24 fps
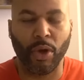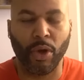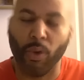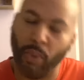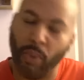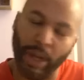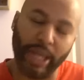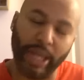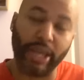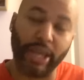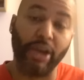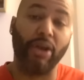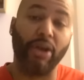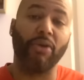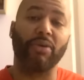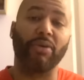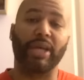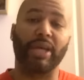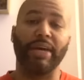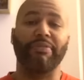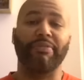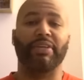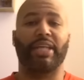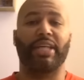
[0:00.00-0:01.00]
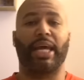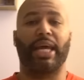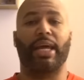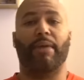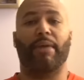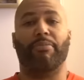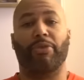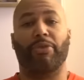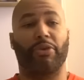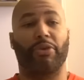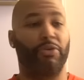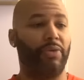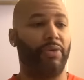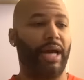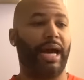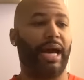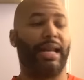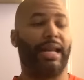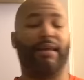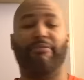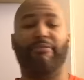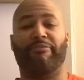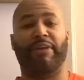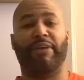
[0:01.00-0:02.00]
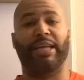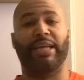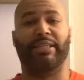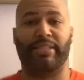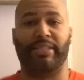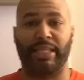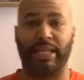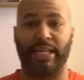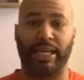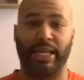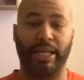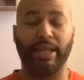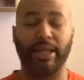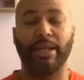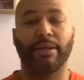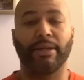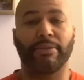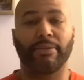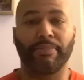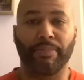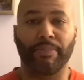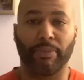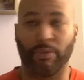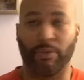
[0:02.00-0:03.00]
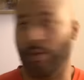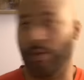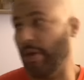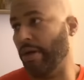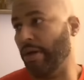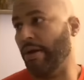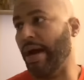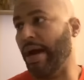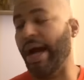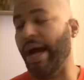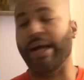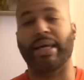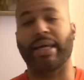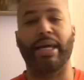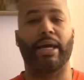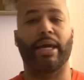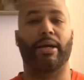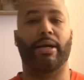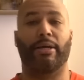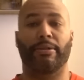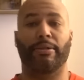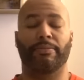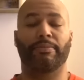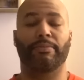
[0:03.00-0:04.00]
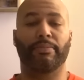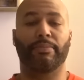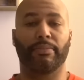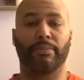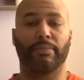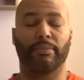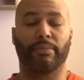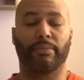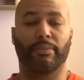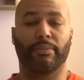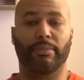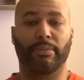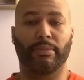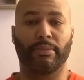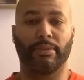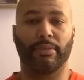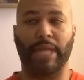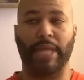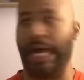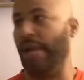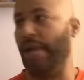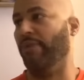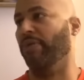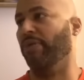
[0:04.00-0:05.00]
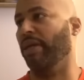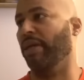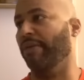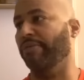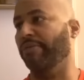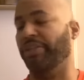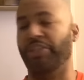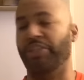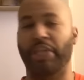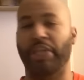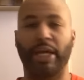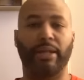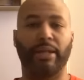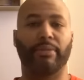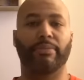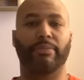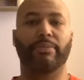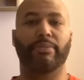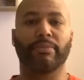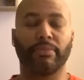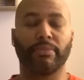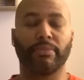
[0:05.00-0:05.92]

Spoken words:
Well, you don't give a damn. You're not invested in it. Nor do I care. I don't give a shit.